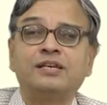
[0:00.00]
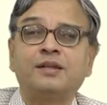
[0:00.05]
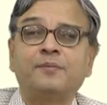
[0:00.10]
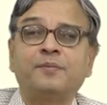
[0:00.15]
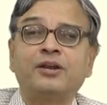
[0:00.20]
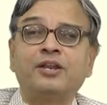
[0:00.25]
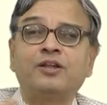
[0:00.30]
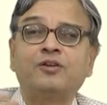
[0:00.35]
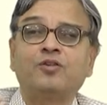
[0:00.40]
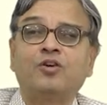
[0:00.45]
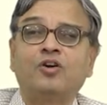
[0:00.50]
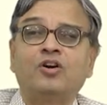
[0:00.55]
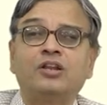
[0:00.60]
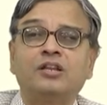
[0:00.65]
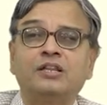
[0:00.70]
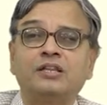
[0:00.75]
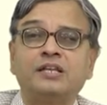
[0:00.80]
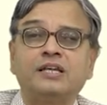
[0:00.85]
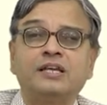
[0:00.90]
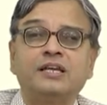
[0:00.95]
depending
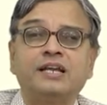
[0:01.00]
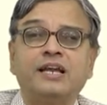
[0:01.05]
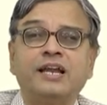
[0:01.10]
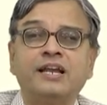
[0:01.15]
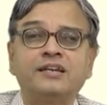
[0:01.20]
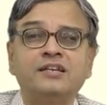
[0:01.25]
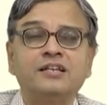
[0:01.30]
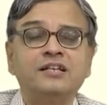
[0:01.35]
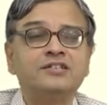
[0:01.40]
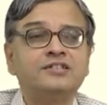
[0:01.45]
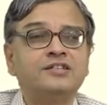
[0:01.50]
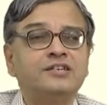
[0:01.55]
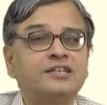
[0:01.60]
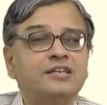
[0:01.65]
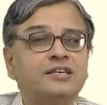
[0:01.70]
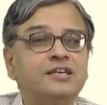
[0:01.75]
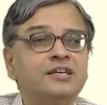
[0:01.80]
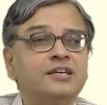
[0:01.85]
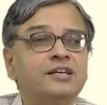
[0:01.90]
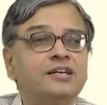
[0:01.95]
on the
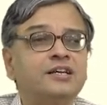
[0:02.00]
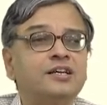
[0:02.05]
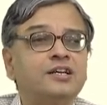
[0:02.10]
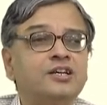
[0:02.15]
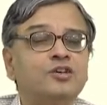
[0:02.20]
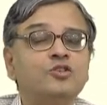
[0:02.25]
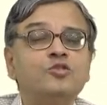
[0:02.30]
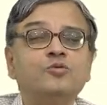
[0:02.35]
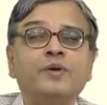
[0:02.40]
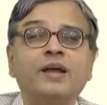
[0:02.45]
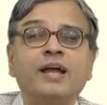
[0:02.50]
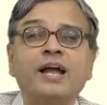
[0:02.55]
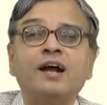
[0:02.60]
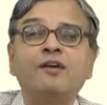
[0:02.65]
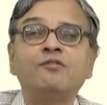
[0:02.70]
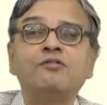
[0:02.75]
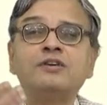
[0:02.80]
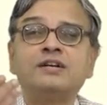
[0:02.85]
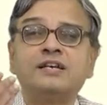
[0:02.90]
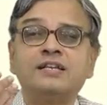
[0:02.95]
intensity, you may
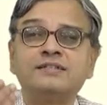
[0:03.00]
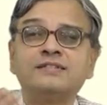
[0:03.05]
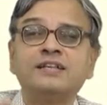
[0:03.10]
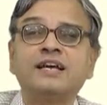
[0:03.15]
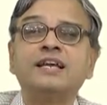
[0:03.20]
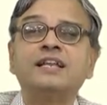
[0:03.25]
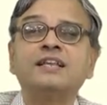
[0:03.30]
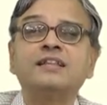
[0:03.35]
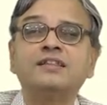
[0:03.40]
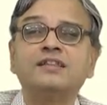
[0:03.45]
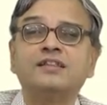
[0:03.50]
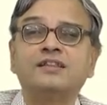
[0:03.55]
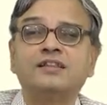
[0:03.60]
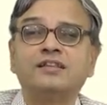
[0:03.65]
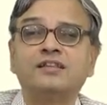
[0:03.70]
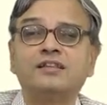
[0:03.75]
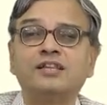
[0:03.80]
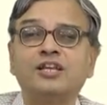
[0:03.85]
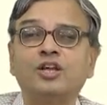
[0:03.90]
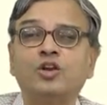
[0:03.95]
have to design
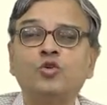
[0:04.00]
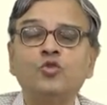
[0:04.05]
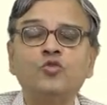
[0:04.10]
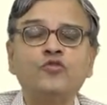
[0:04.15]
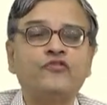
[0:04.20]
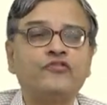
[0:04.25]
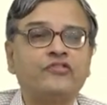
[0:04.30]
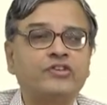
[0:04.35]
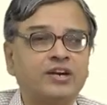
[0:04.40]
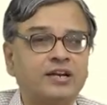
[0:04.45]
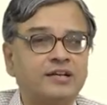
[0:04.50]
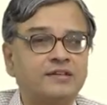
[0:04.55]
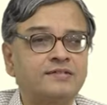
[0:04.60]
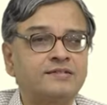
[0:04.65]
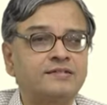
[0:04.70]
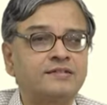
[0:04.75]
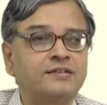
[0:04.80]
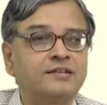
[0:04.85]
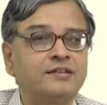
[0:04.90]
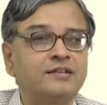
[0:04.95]
the roof
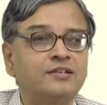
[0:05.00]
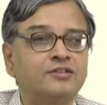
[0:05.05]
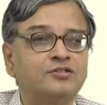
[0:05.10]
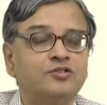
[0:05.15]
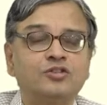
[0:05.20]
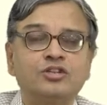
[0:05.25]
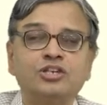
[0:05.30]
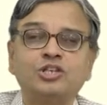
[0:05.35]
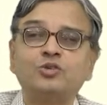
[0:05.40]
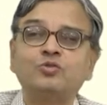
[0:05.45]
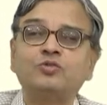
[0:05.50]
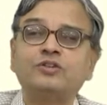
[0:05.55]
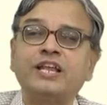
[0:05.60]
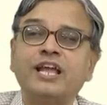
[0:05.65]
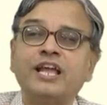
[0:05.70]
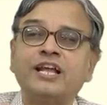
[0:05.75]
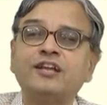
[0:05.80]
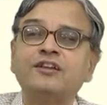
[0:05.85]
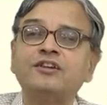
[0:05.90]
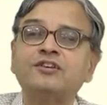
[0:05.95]
truss so that you
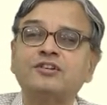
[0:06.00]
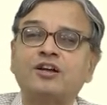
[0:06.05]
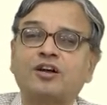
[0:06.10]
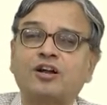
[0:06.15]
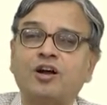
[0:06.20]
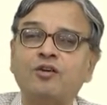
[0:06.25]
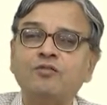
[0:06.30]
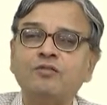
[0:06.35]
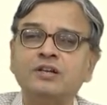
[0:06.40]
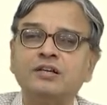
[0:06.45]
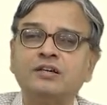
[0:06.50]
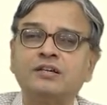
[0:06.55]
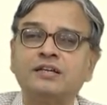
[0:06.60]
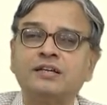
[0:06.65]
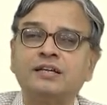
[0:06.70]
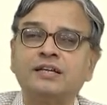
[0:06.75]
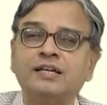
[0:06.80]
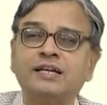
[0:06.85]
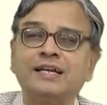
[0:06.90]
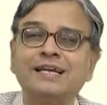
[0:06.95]
take into account
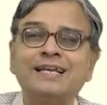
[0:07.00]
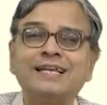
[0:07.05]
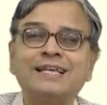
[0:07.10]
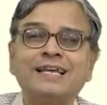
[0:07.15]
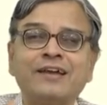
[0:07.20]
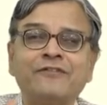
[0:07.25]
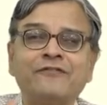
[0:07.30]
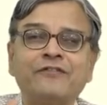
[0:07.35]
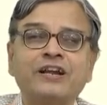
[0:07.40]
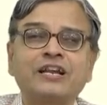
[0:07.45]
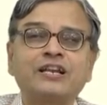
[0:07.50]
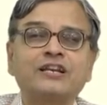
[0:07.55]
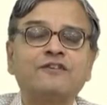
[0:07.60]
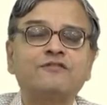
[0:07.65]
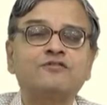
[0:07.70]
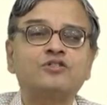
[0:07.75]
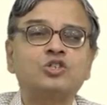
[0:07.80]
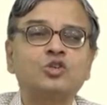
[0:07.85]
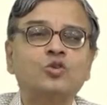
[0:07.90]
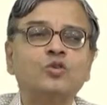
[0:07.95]
the effect
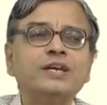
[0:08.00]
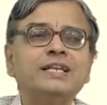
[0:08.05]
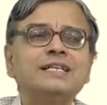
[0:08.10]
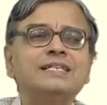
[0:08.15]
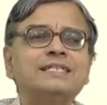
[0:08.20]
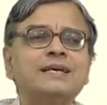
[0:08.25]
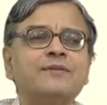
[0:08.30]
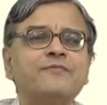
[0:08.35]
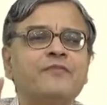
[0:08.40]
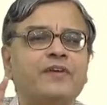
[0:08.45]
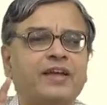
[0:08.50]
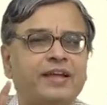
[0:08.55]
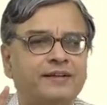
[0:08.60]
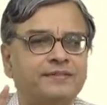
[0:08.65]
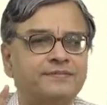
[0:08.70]
of snow in some way.